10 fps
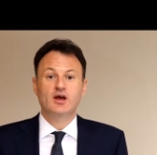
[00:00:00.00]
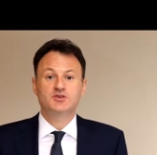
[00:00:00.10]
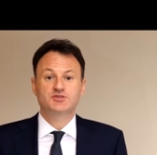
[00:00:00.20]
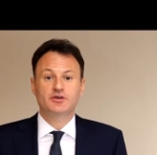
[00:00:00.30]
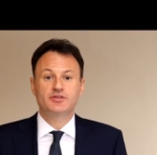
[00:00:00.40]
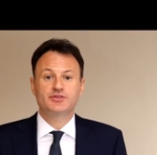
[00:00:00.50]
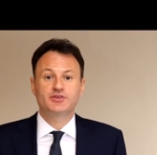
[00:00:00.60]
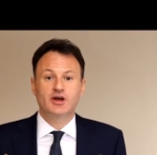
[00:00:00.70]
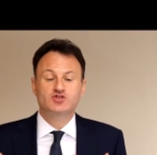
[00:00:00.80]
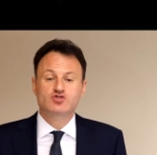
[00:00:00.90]
So
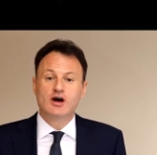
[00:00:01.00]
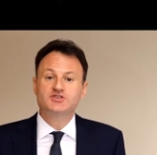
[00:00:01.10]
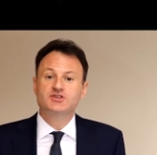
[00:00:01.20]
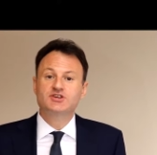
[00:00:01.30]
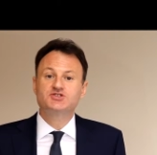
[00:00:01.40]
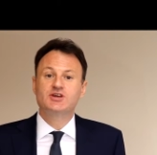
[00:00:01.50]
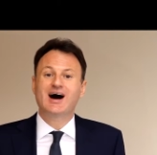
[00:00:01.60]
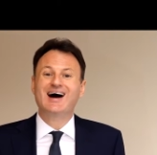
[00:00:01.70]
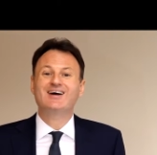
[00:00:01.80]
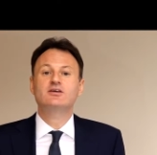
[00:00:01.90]
a trust is the
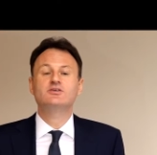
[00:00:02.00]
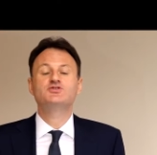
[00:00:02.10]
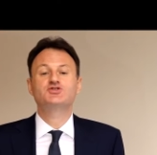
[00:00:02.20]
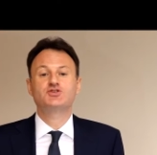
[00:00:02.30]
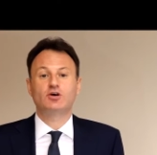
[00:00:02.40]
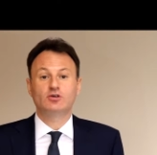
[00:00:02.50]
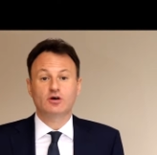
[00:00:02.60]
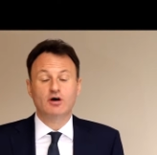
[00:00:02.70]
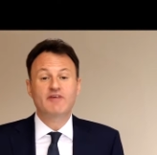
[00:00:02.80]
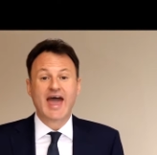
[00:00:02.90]
heart and soul
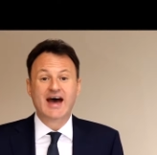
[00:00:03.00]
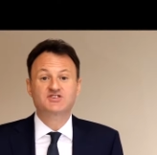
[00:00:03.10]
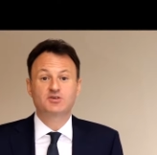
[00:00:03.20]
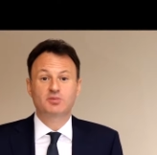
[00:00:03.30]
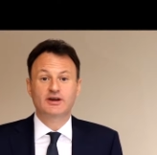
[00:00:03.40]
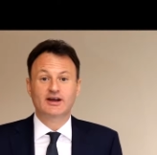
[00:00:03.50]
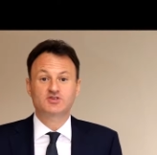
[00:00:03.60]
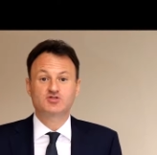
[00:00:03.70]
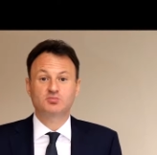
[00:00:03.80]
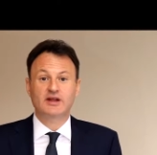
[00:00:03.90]
of asset
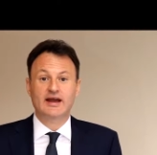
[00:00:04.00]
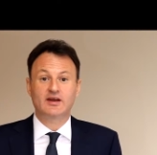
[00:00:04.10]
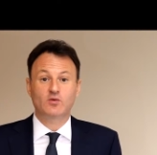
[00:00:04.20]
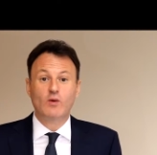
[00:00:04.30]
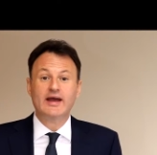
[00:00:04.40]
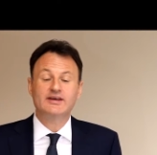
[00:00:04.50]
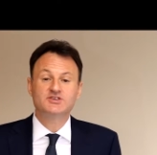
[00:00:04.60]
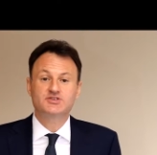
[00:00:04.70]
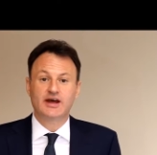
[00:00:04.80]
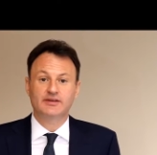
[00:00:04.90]
protection planning. Why
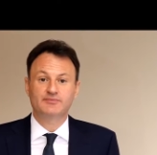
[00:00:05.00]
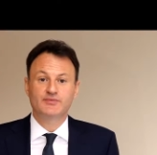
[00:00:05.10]
is that?